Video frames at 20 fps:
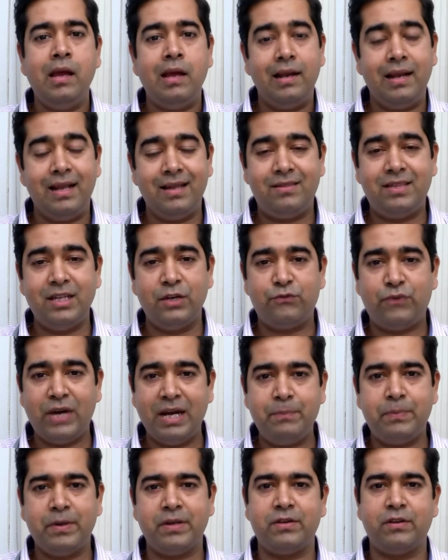Less than
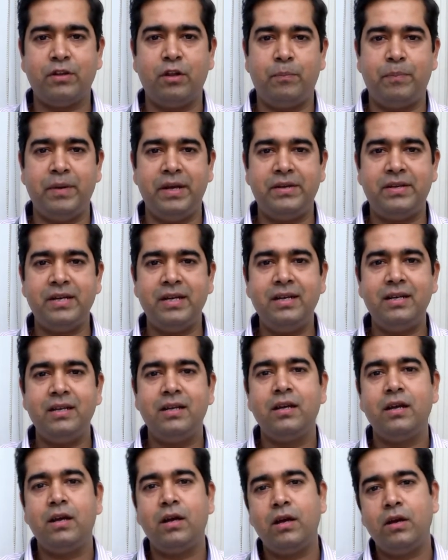5% of the patient
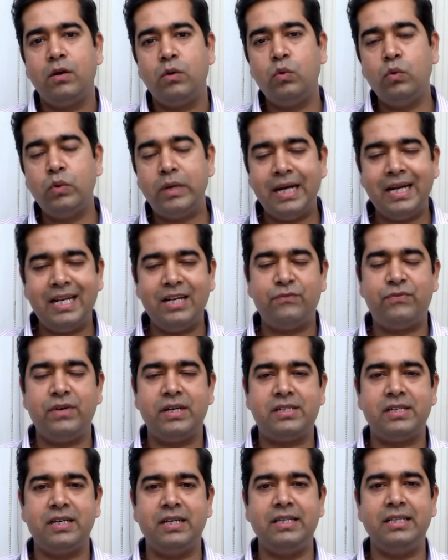who get
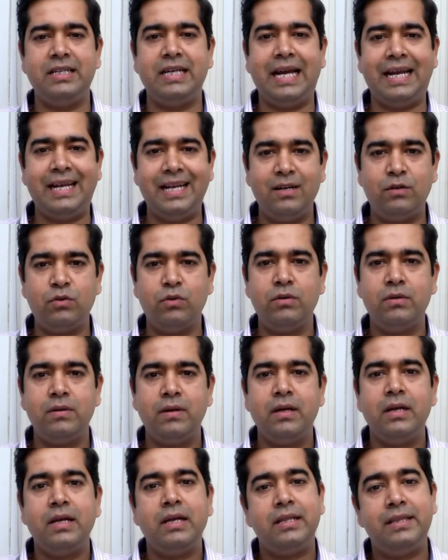infection in the adulthood,
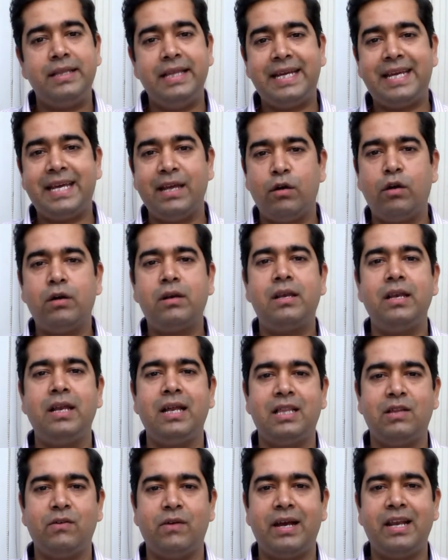they cannot
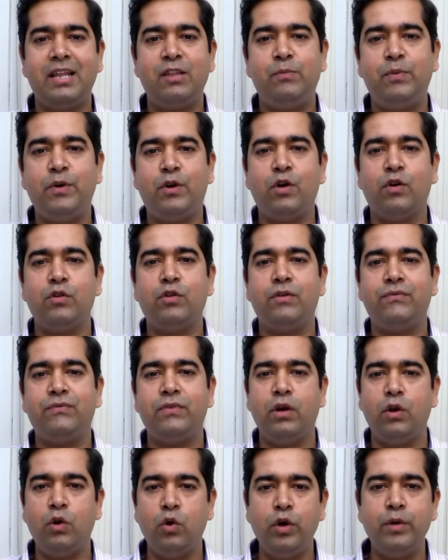clear the virus because
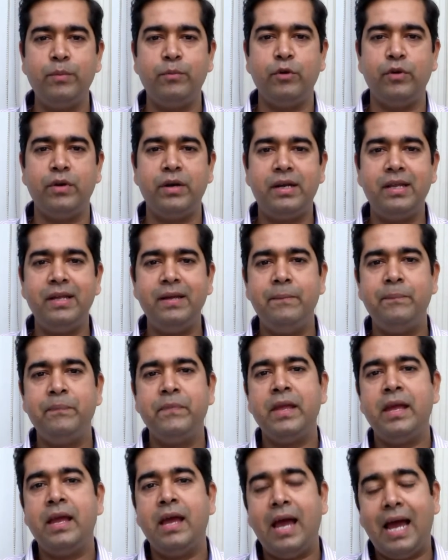of low immunity.
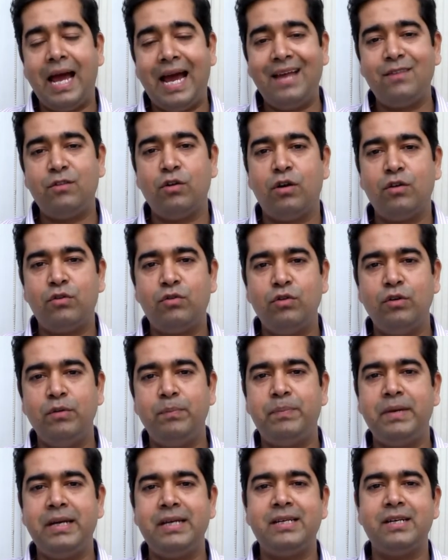As also
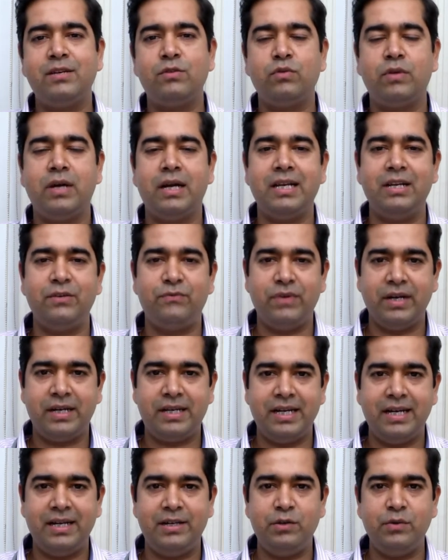patients who get
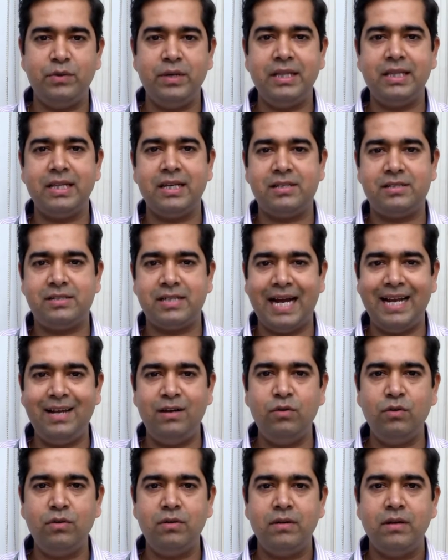infected during their
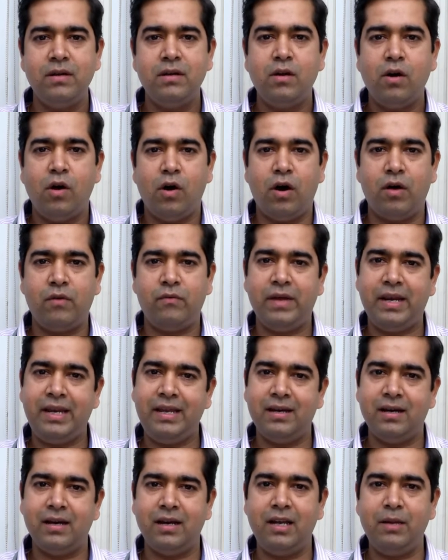childhood or
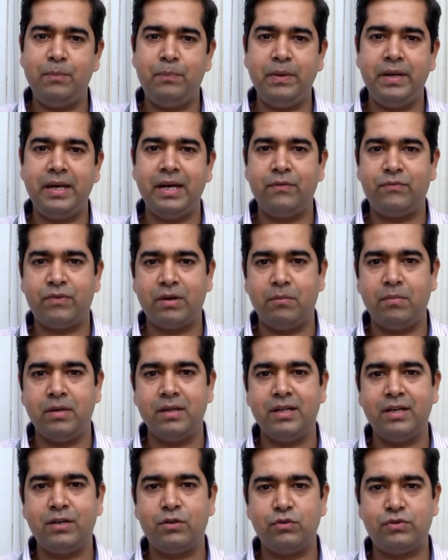very early period from
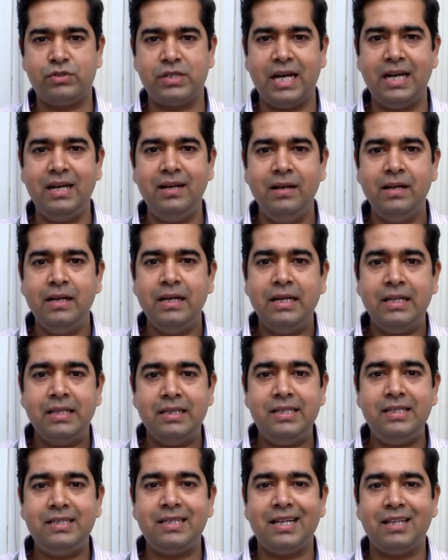mother to child,
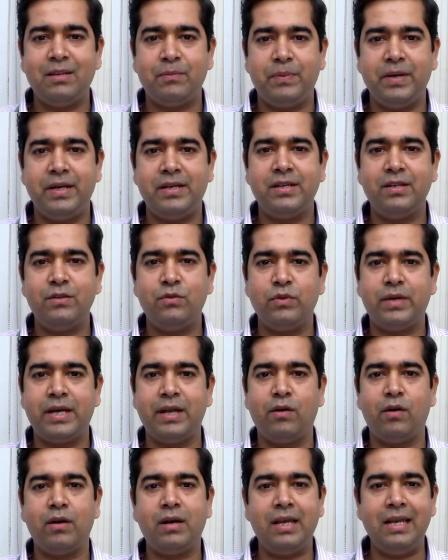these are the patients who
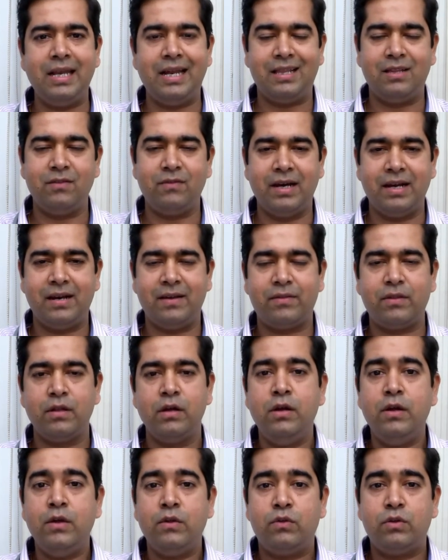cannot clear the virus.
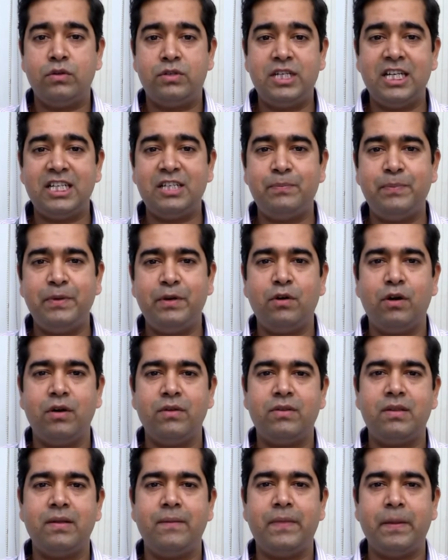So just
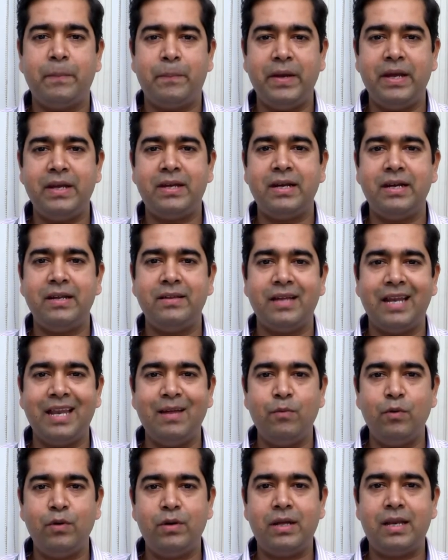because the patient is
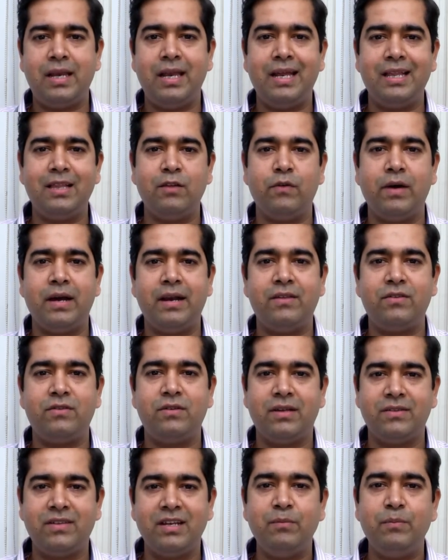unable to clear the virus
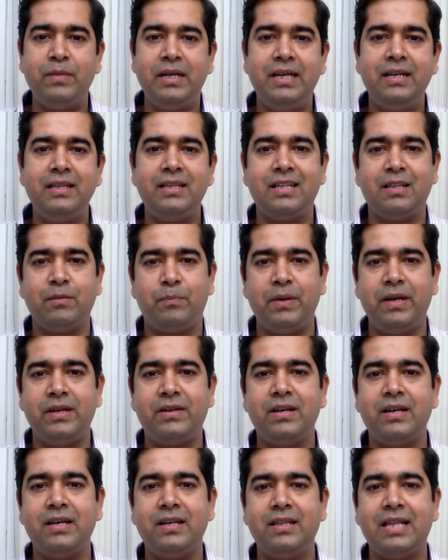doesn't mean that the
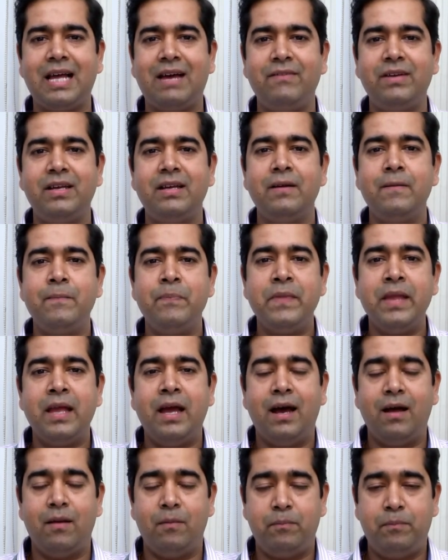patient is having
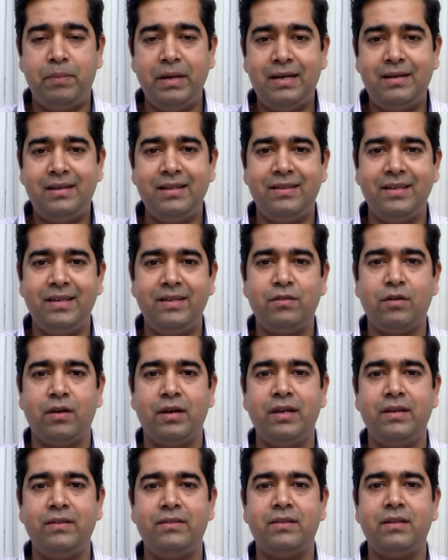a big disease or
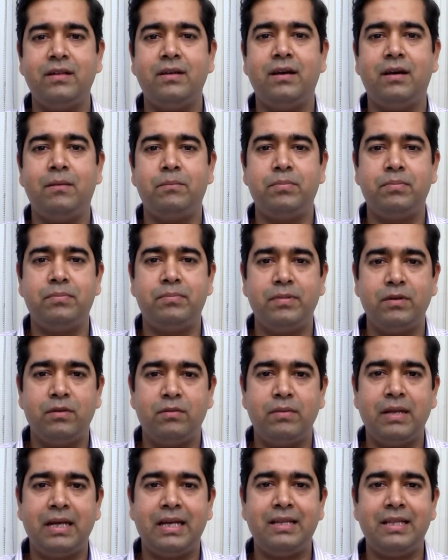is
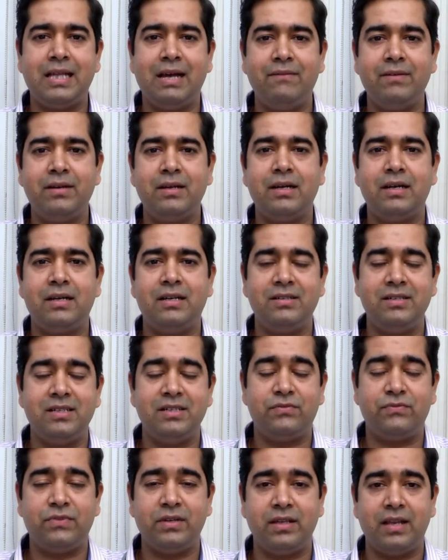like he's having a
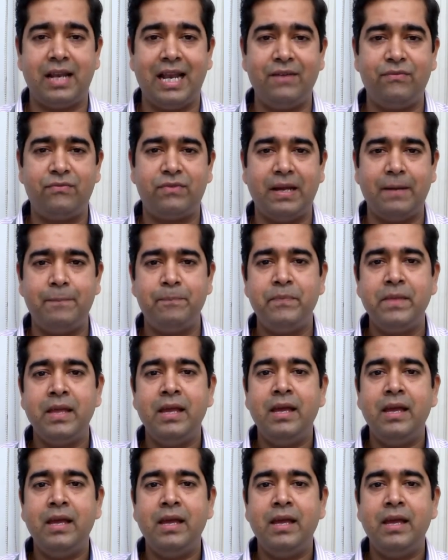disease for the lifetime.